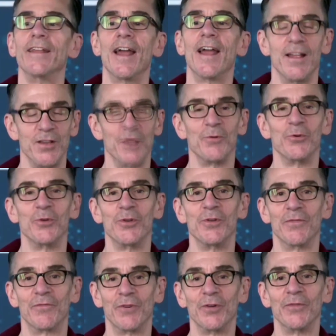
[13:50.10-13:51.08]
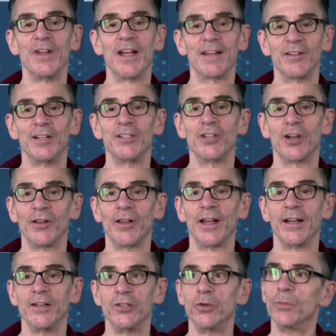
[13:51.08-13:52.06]
yeah, you, for VXLAN
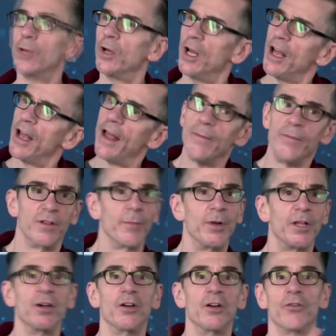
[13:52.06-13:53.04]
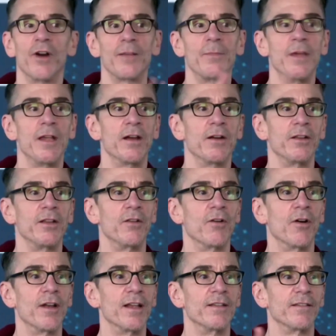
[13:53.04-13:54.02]
tunneling, I do, and somebody can correct me here in
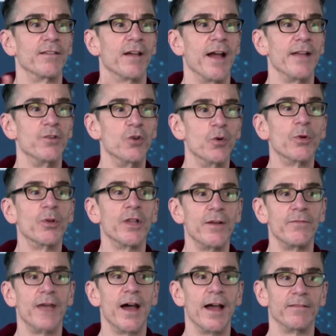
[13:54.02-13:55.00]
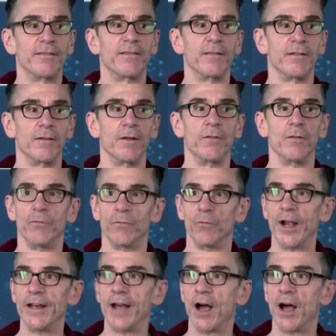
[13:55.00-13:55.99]
the audience. I do believe that's
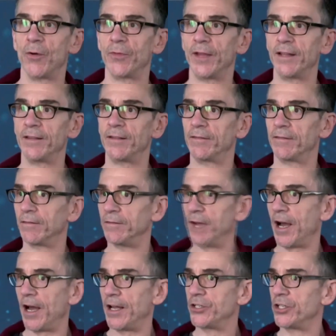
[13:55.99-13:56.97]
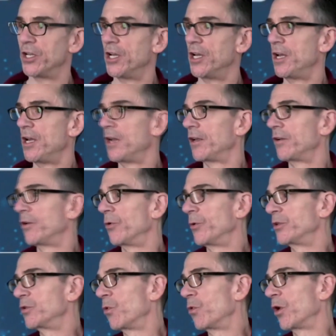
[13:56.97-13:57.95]
right now that's not
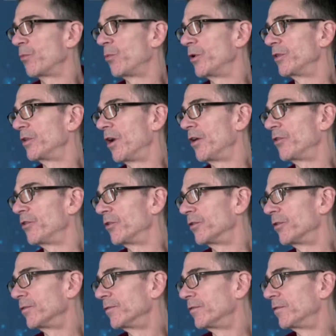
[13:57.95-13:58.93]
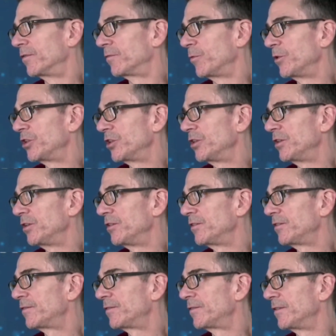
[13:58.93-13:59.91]
going to work with other
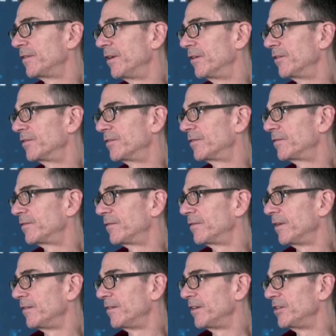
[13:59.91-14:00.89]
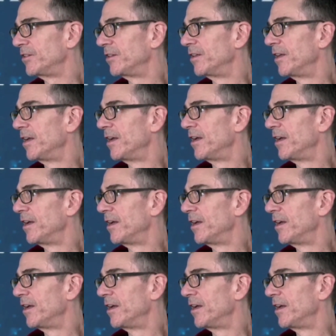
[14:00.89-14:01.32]
switches. There's is it?